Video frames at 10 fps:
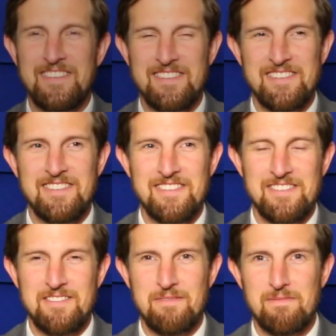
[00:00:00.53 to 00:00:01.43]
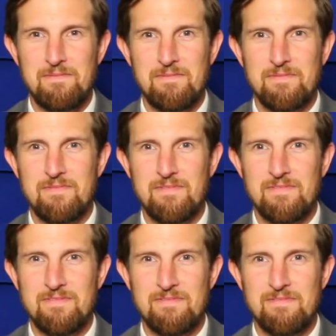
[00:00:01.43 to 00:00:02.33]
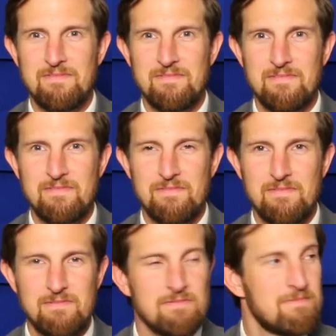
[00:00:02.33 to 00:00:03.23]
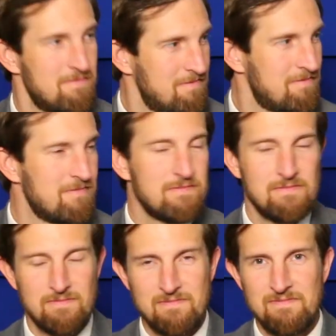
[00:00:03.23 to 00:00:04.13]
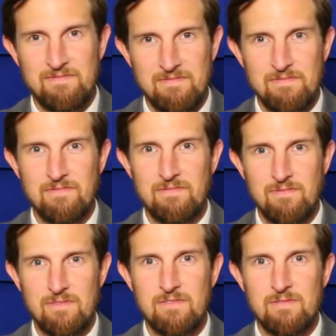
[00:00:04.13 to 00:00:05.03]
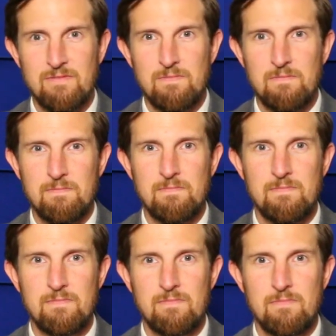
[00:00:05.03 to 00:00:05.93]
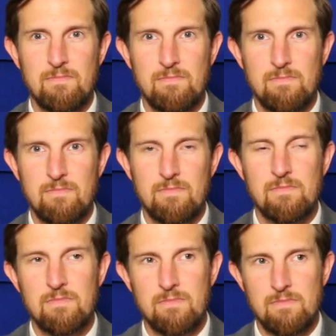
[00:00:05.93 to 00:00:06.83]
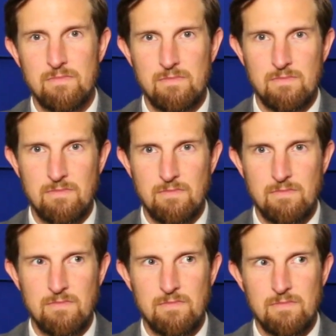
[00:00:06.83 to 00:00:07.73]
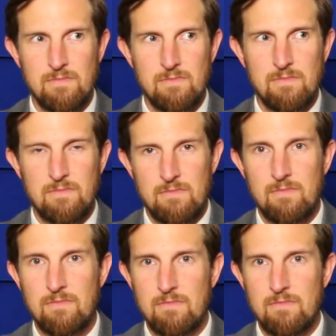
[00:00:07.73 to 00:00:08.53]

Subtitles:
The person shown says nothing.